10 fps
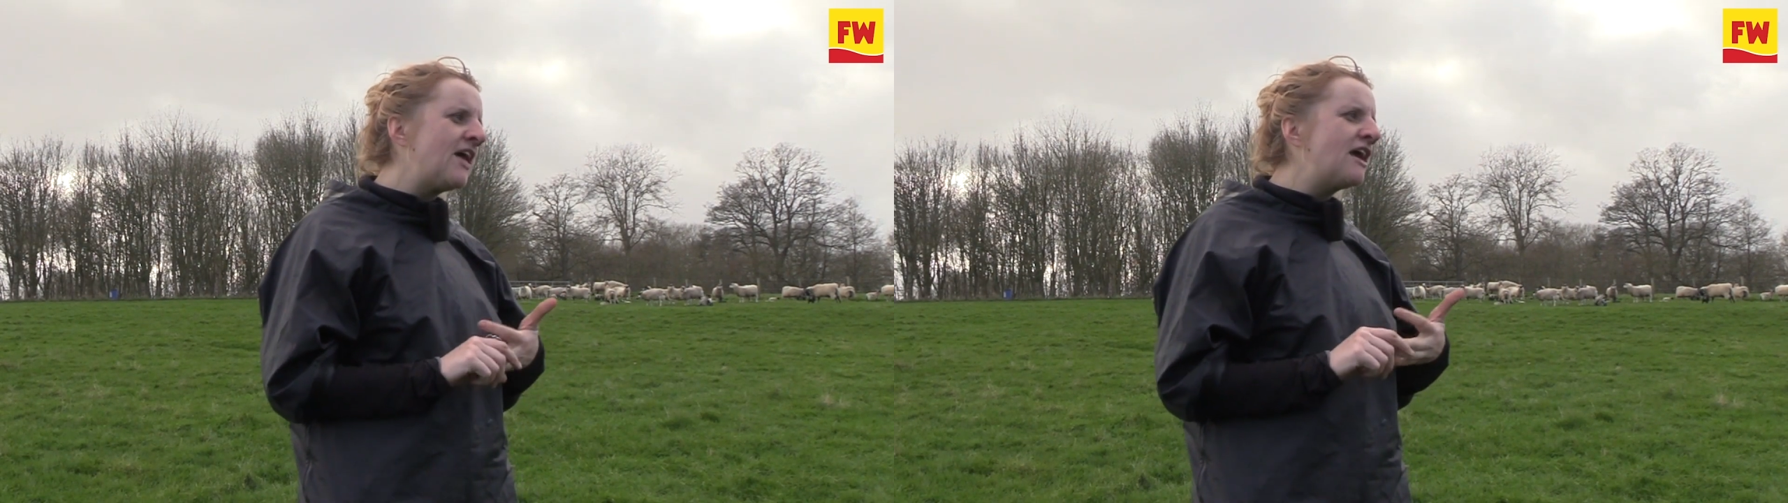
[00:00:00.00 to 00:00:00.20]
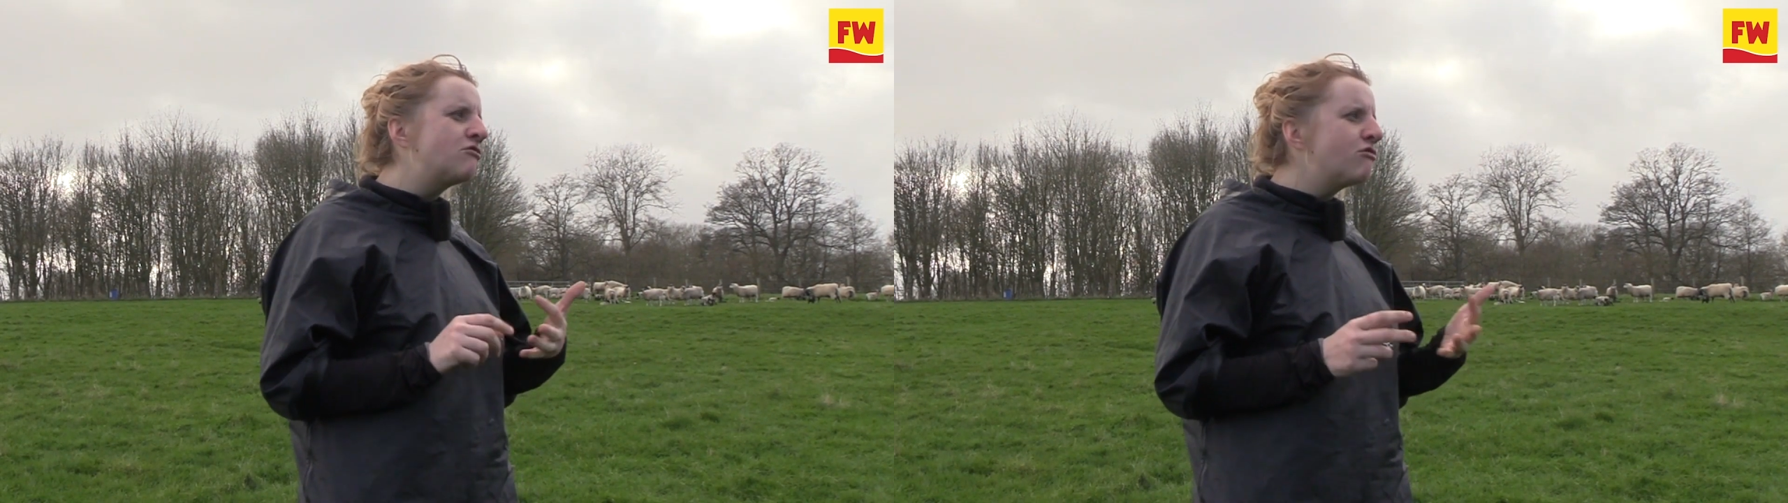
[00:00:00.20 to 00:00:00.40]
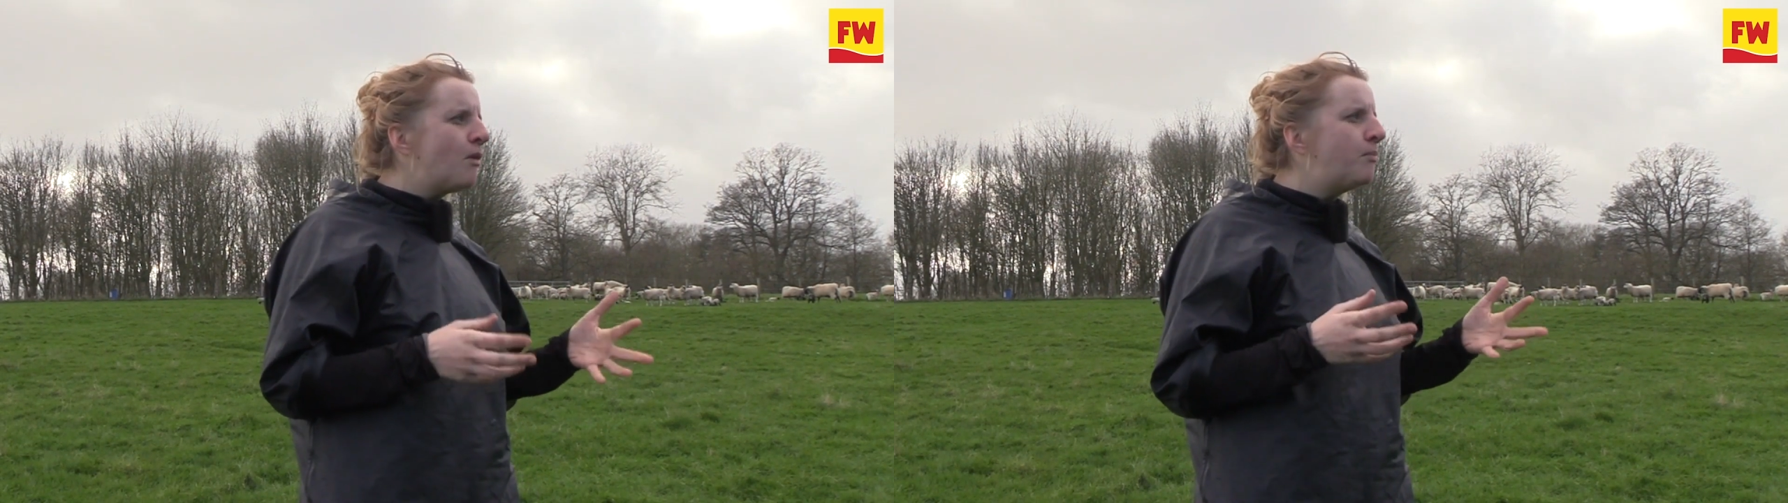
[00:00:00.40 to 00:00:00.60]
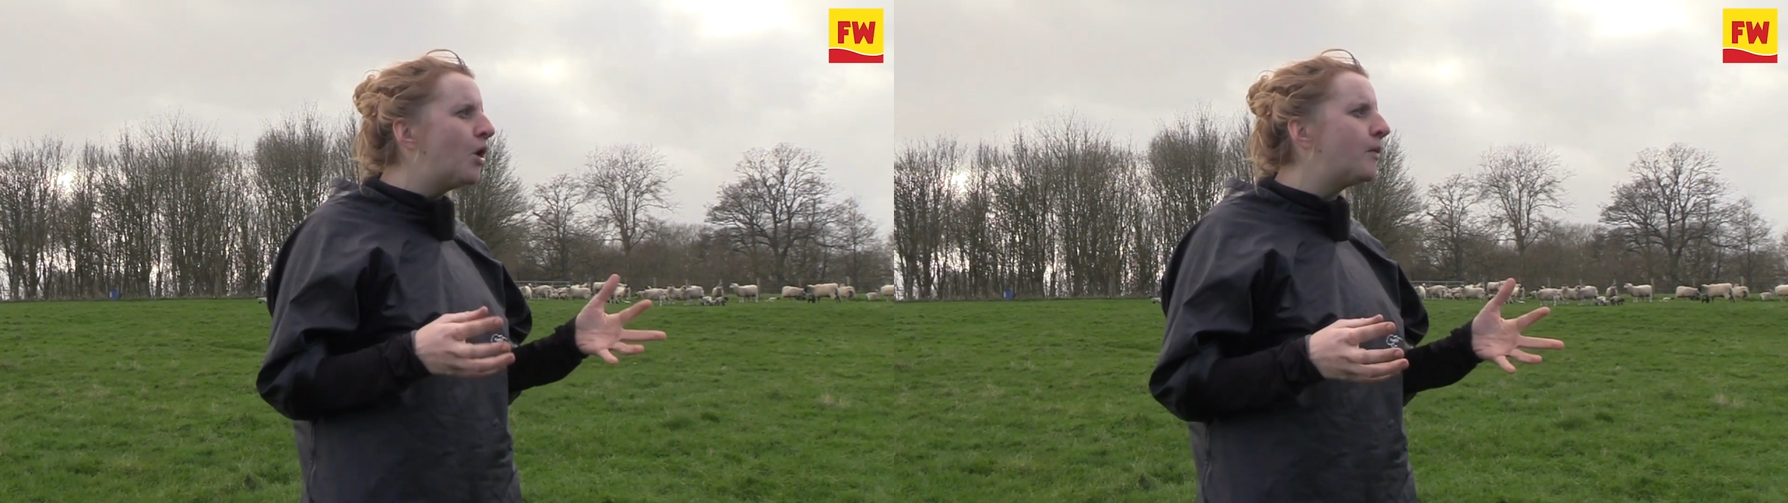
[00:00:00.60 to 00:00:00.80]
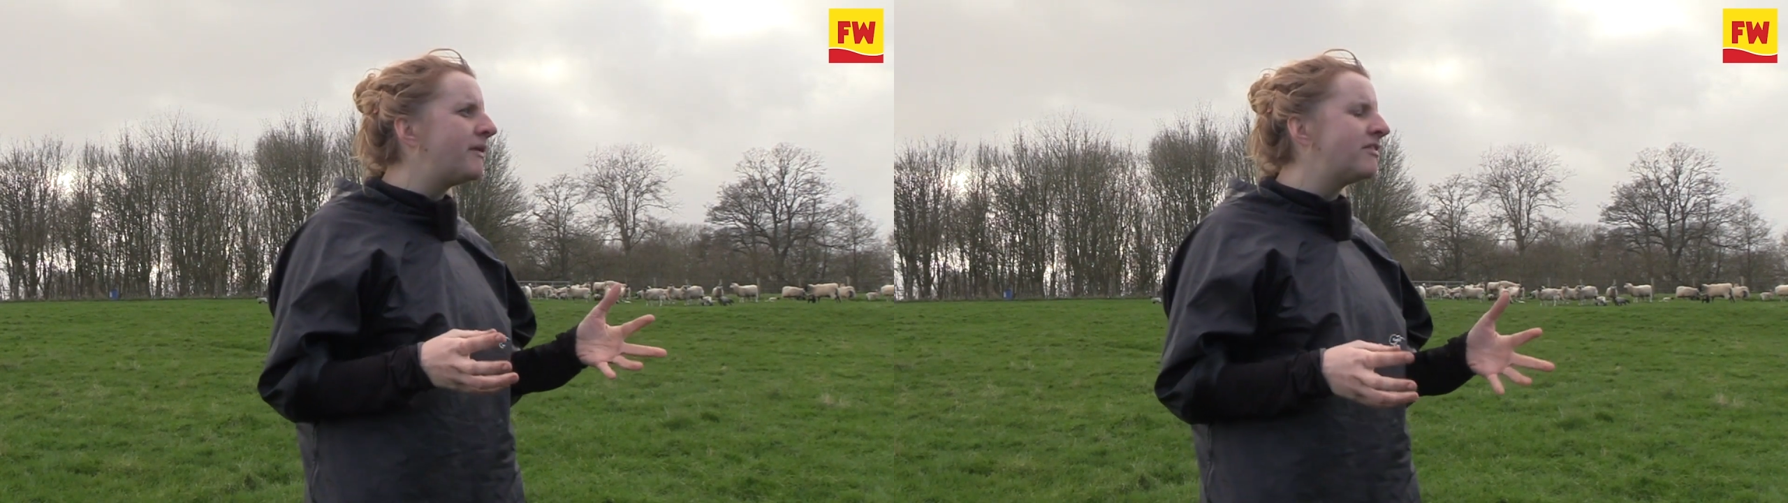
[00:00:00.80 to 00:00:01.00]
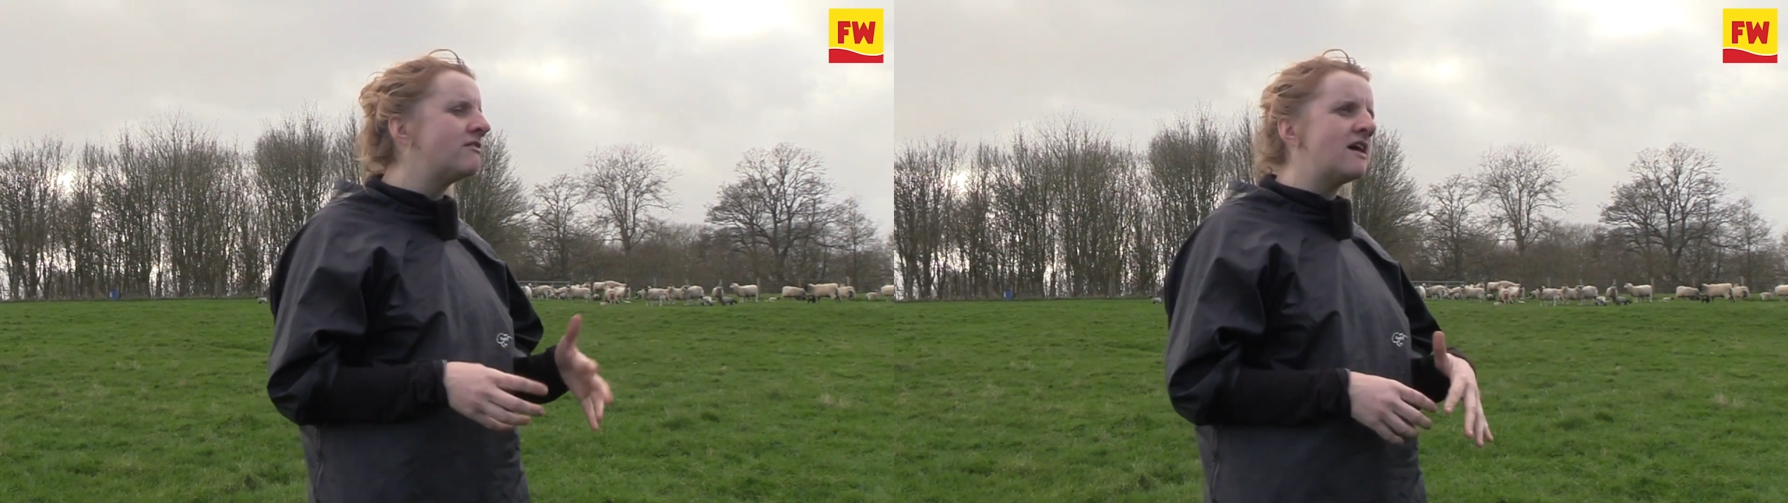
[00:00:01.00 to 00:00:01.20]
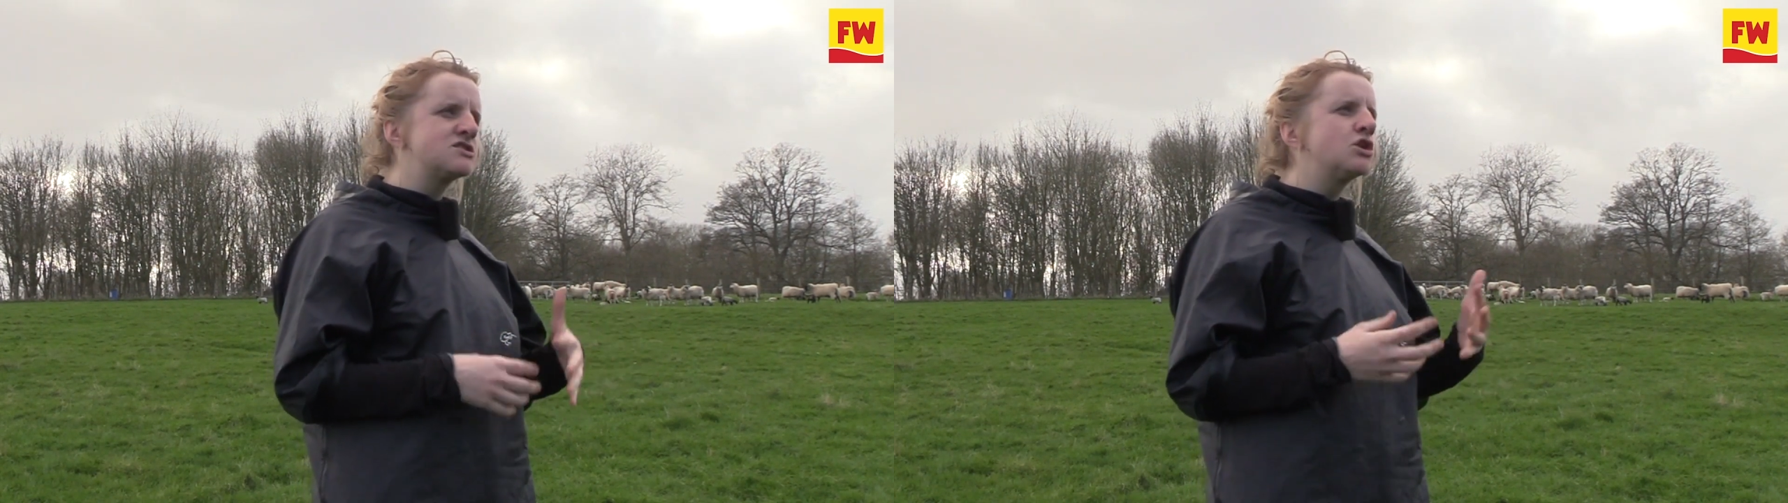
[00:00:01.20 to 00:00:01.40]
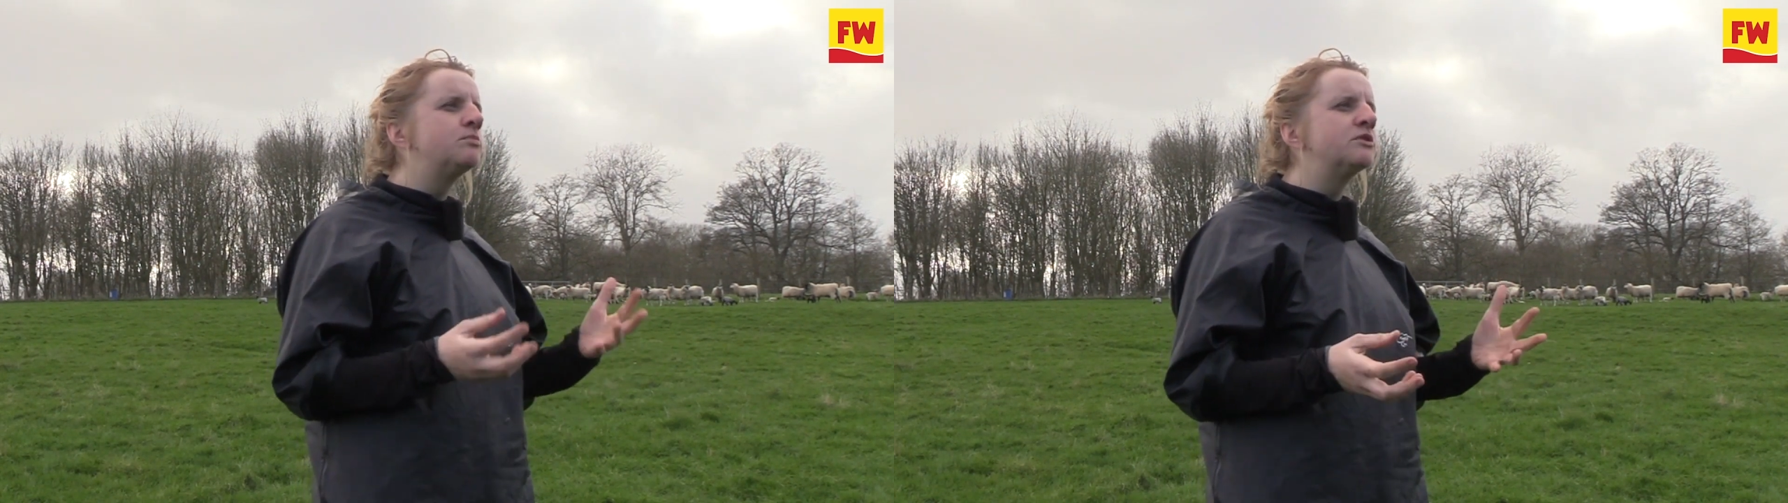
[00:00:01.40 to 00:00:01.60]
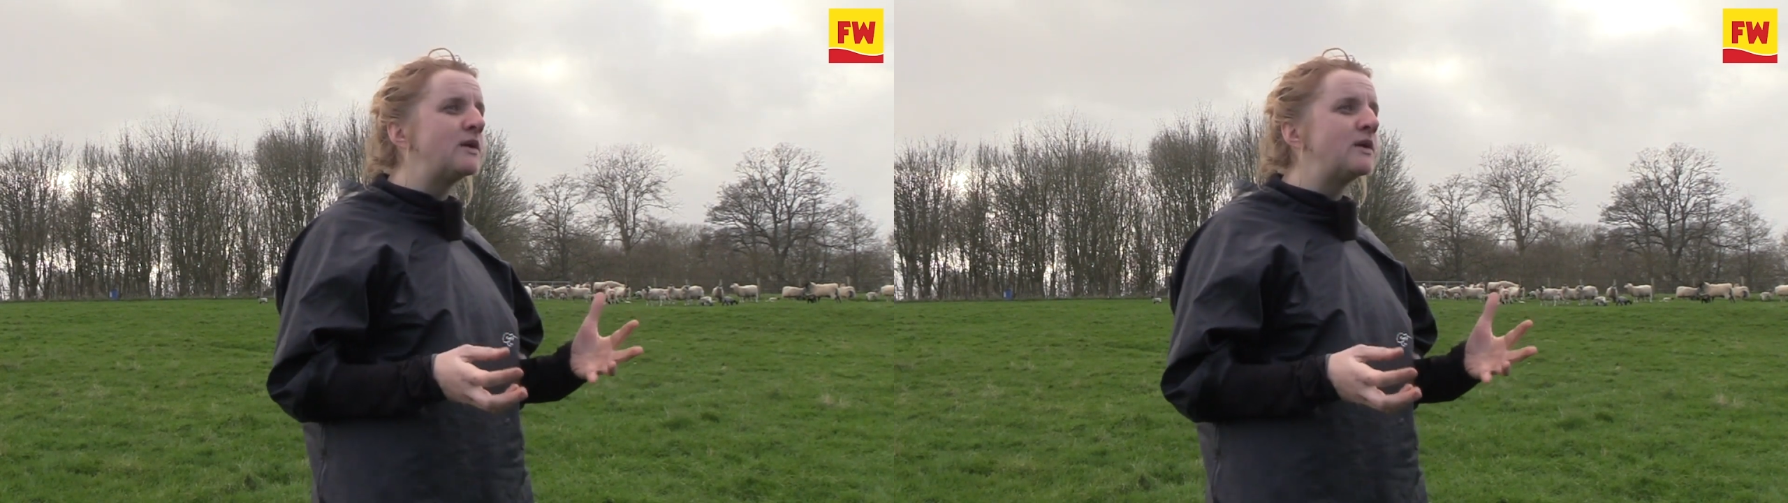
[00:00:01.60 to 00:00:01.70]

they crop up in the last couple